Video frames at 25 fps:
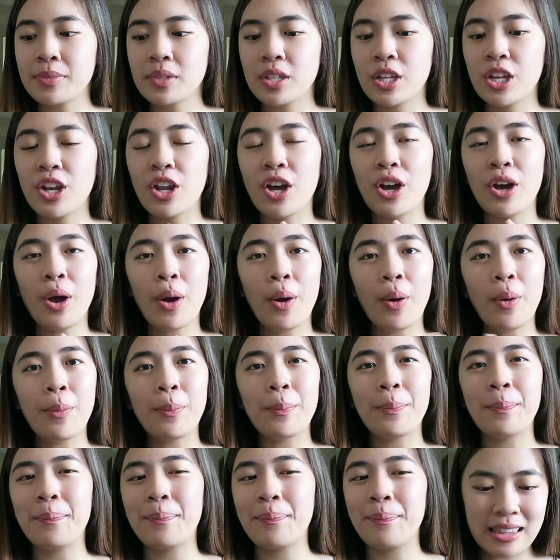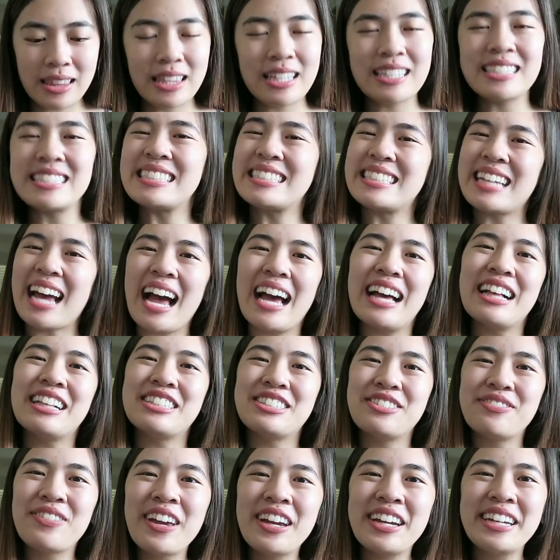you know, the style
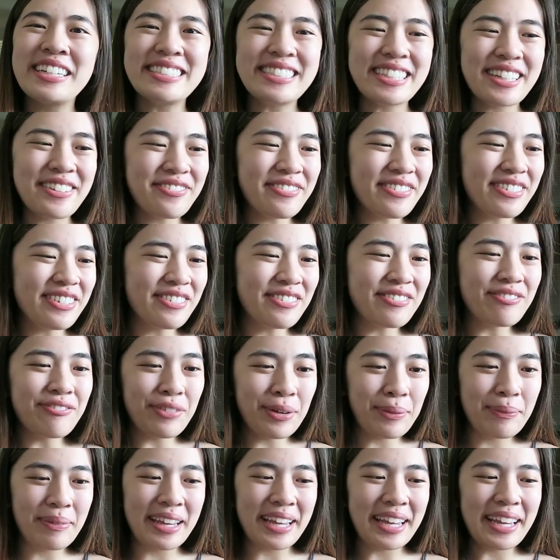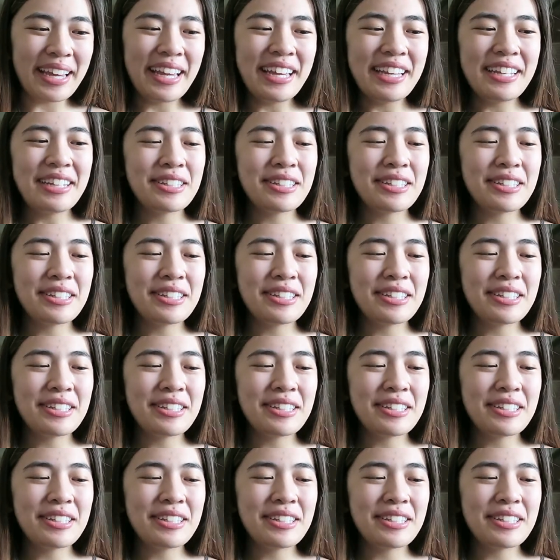is very different for me.